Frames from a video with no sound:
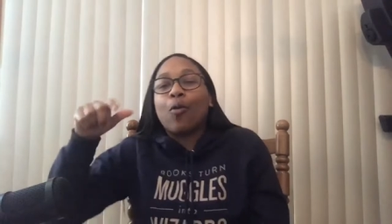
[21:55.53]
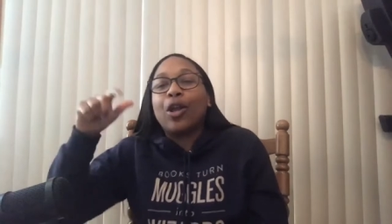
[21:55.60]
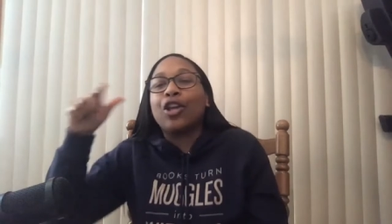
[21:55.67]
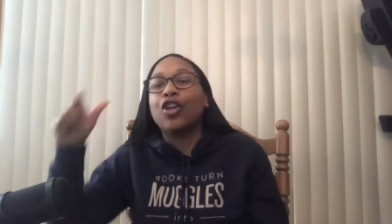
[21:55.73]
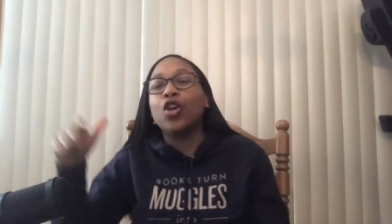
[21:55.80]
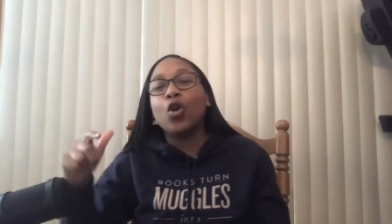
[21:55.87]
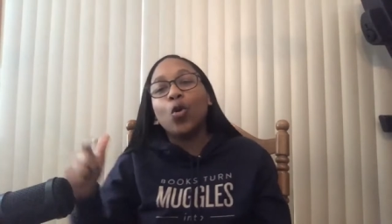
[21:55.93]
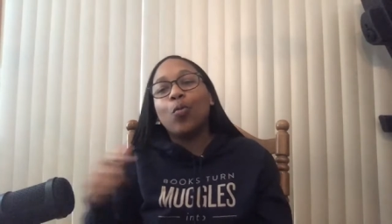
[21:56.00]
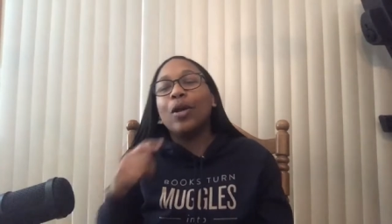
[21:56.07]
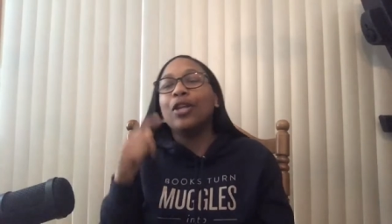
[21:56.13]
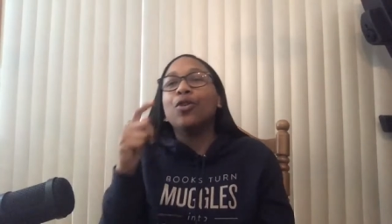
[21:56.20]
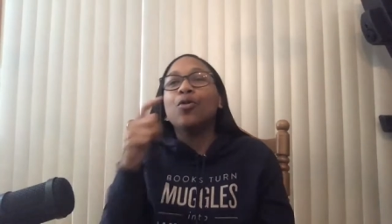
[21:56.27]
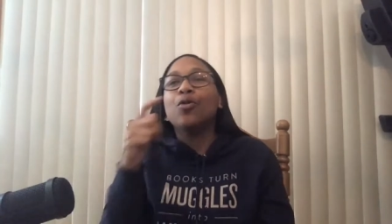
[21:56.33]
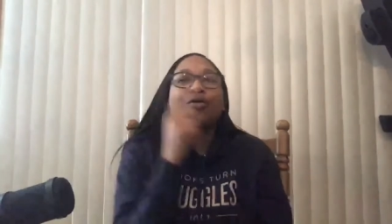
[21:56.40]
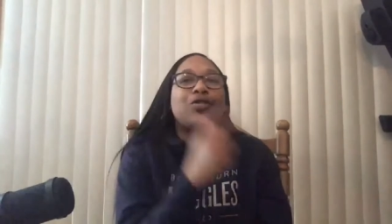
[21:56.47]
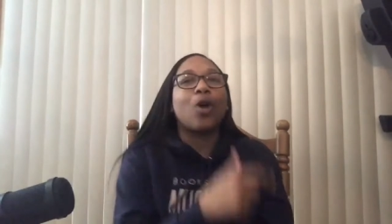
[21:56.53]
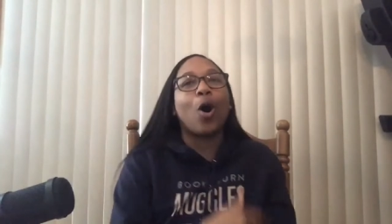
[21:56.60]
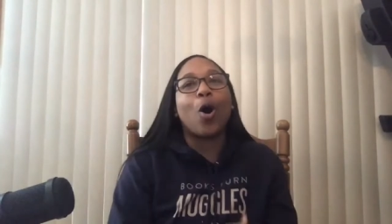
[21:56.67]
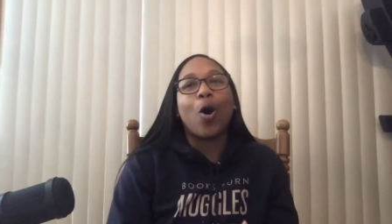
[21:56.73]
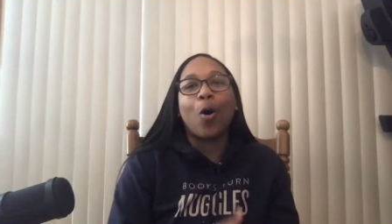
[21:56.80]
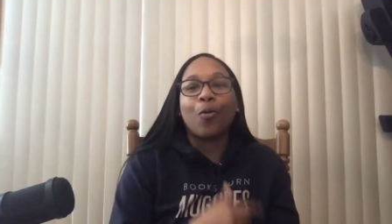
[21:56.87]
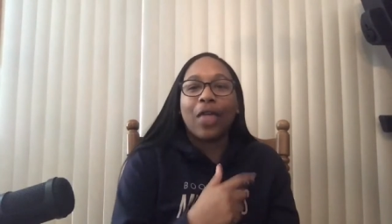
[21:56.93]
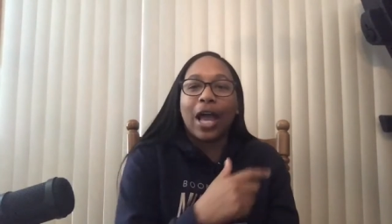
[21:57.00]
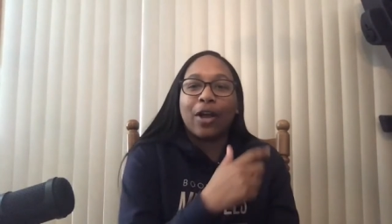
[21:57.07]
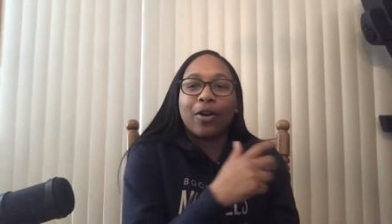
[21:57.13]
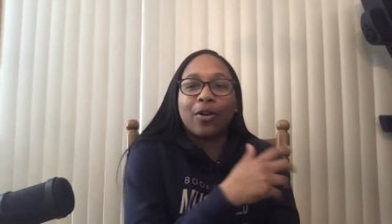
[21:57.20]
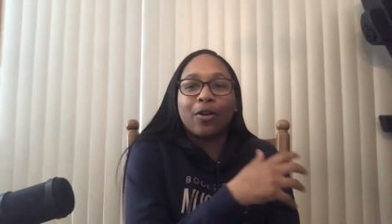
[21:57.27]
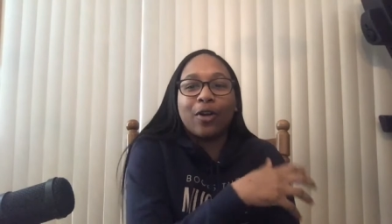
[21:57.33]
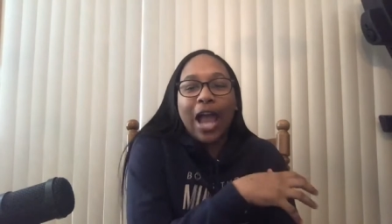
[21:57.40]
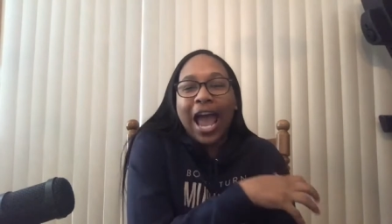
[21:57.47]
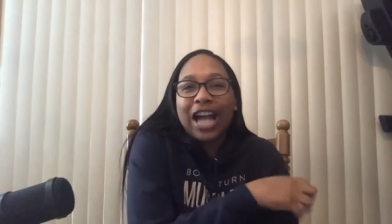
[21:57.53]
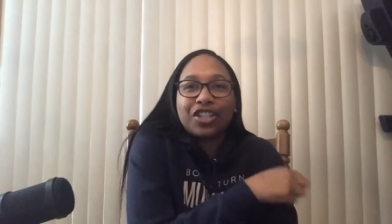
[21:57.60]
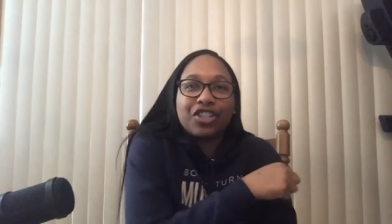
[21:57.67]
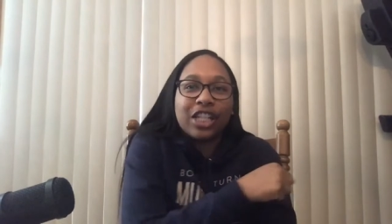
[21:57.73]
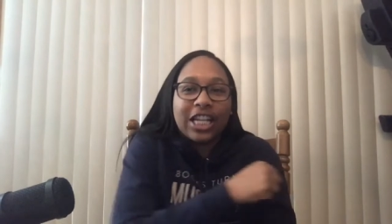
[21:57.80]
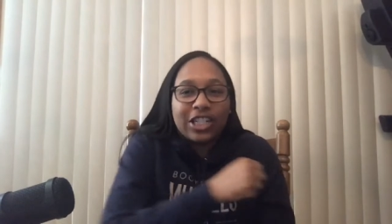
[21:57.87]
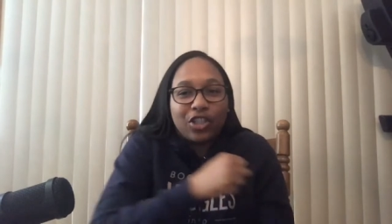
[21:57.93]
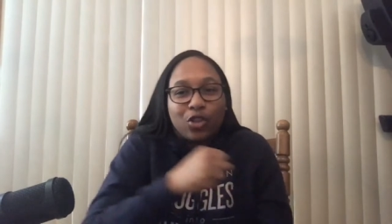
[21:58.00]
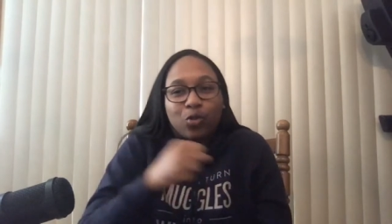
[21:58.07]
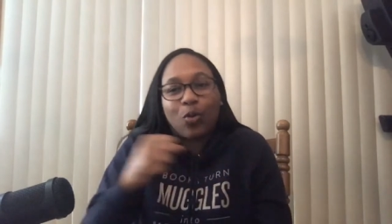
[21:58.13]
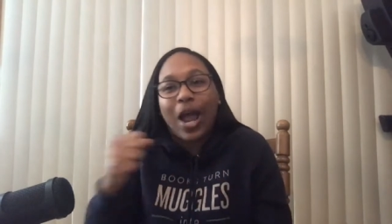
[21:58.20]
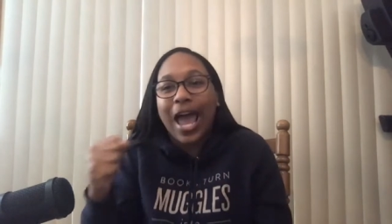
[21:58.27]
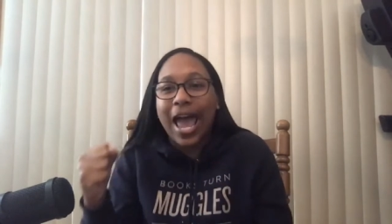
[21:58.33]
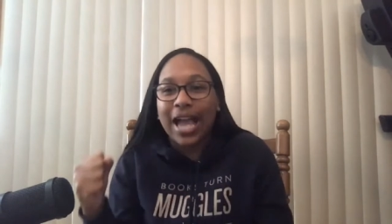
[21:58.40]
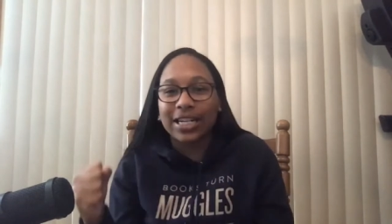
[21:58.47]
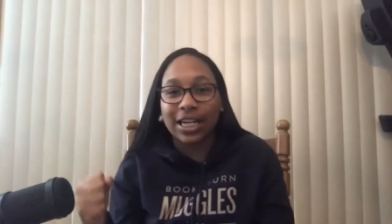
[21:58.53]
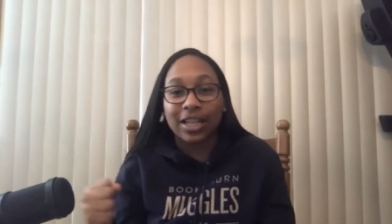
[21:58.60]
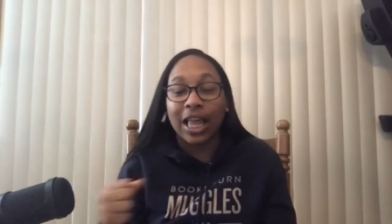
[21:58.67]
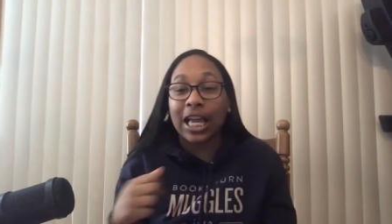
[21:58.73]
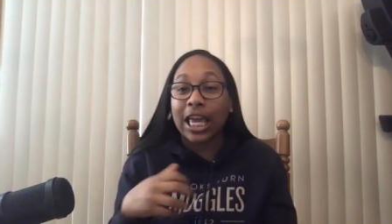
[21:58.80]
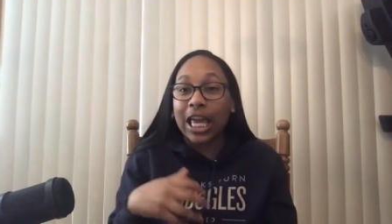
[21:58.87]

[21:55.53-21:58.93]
were you when you saw that Ashley get dragged? Like